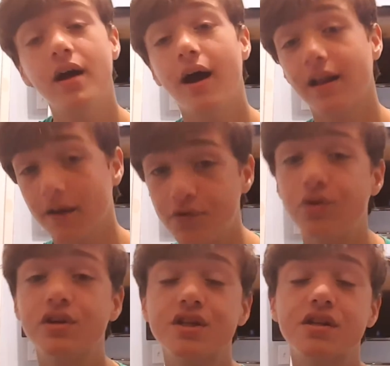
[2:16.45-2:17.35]
I'd love an
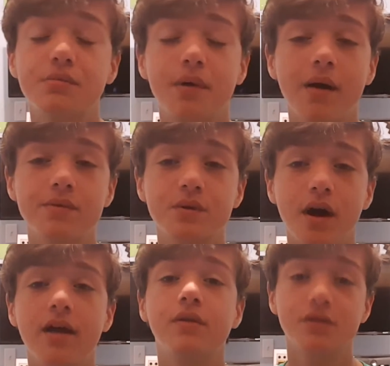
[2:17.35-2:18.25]
addition to the bomb
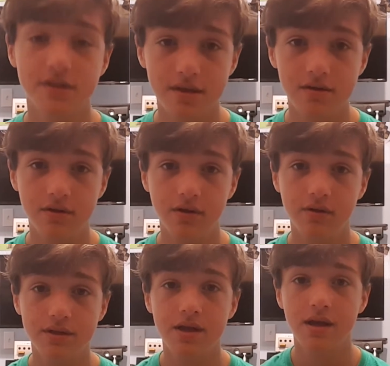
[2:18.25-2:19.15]
squad, and we'll see you
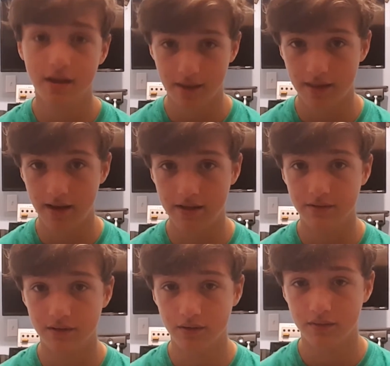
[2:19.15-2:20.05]
dudes in the next
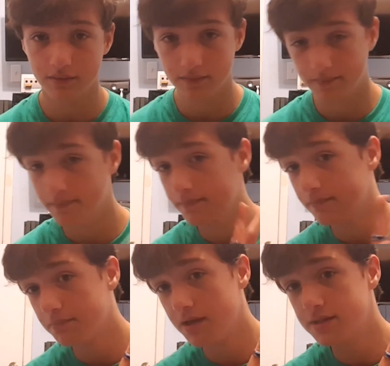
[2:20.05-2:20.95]
video.
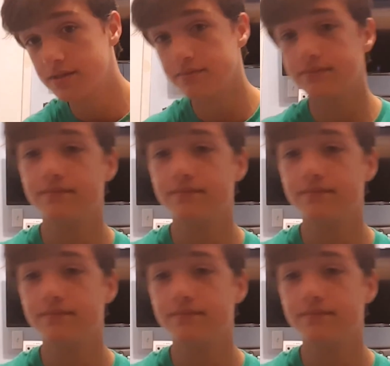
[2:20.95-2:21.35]
Peace.